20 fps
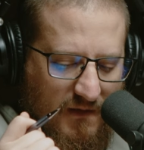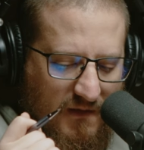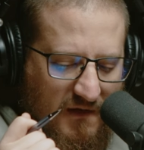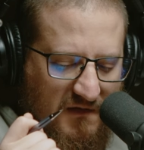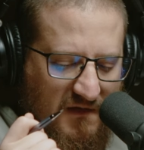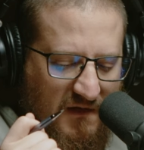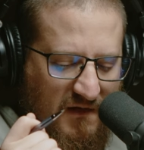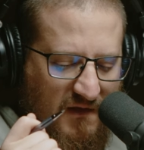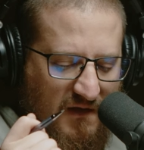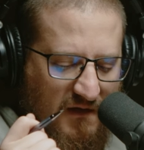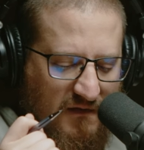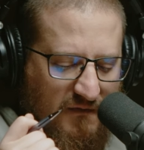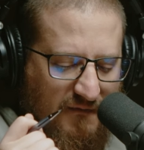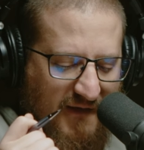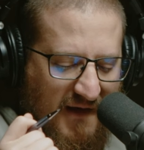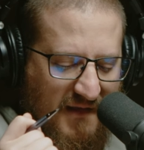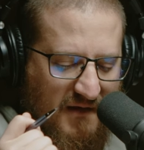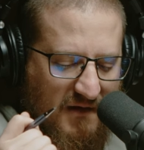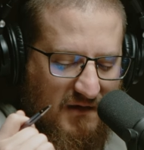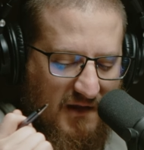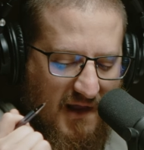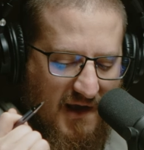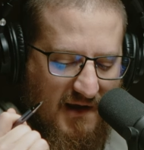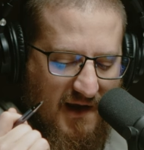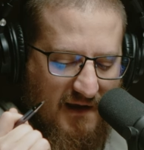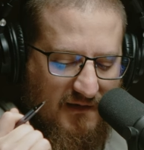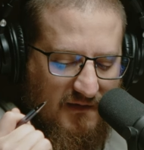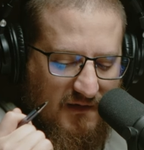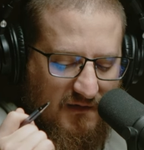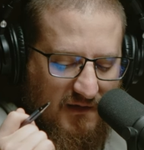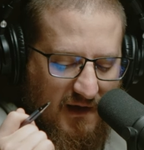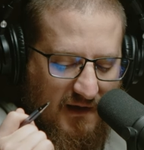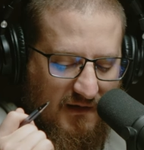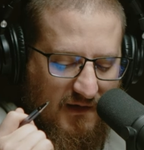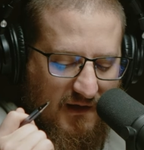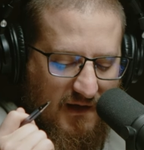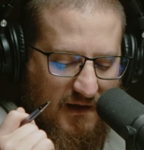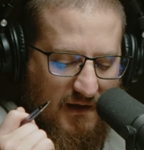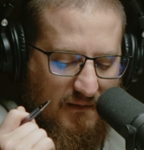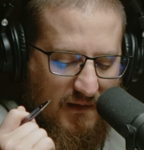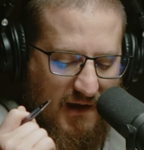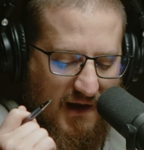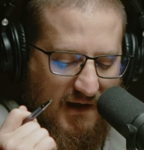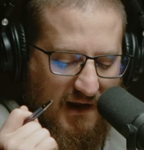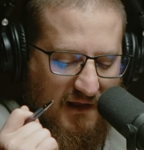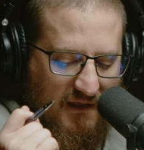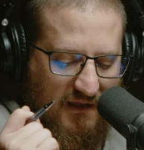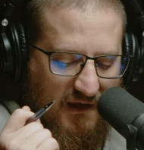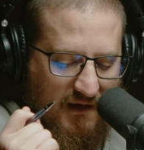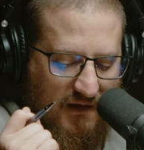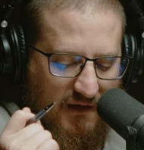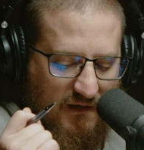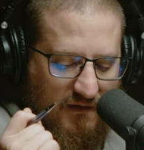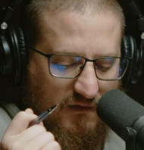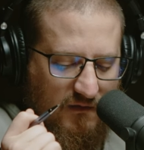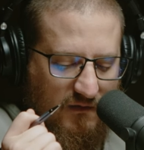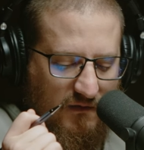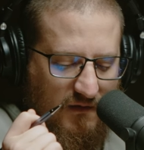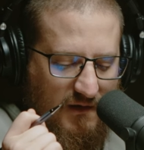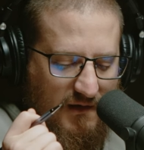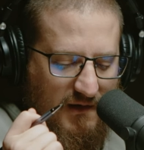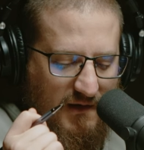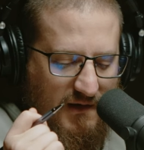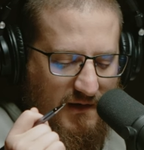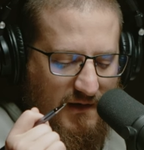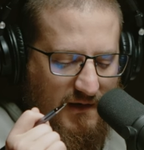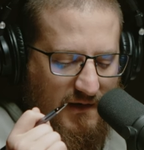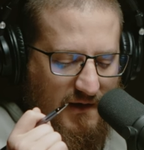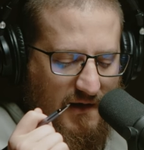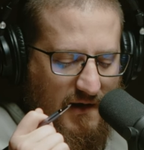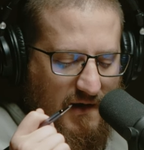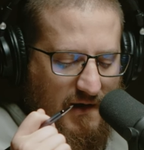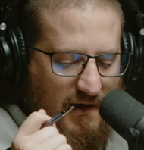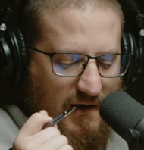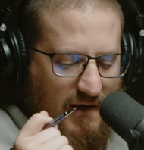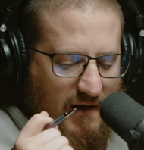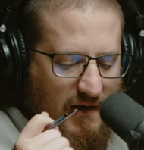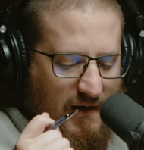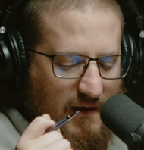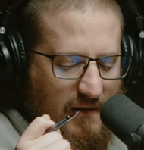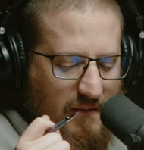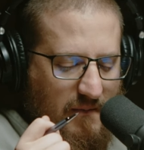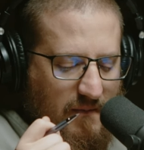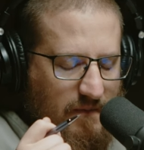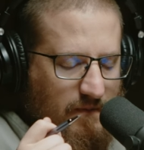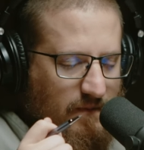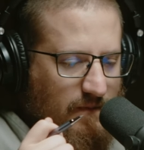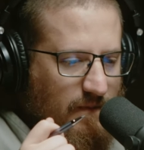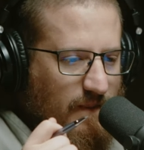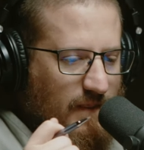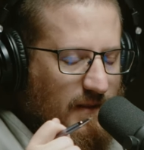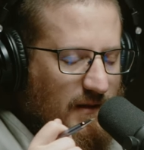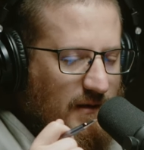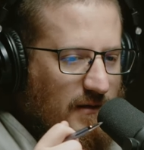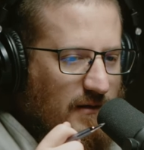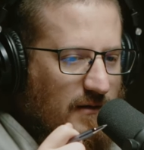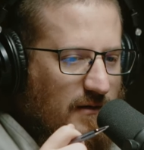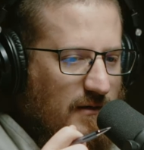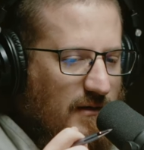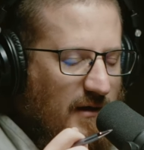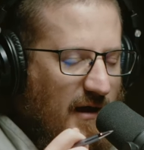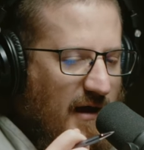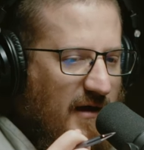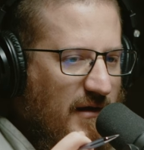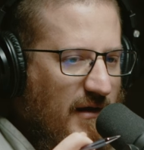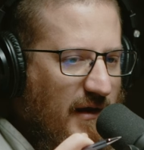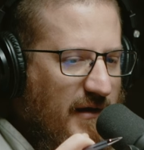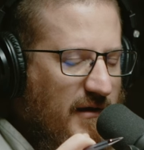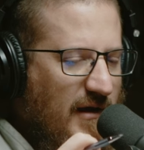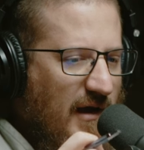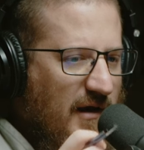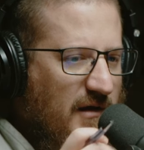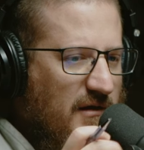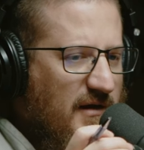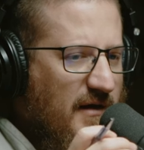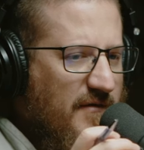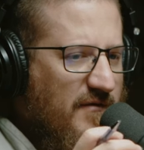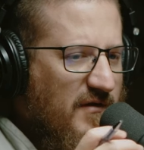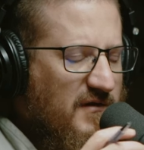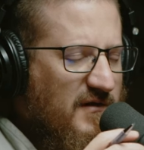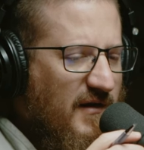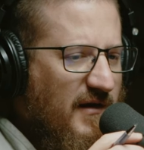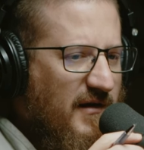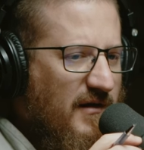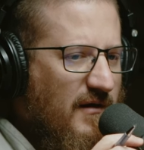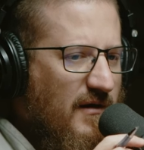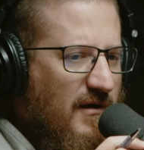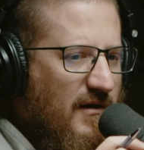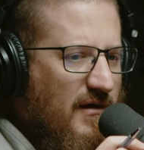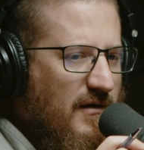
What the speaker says: there's Father Glenn has this idea, and I think it's, I kind of clever. It's like,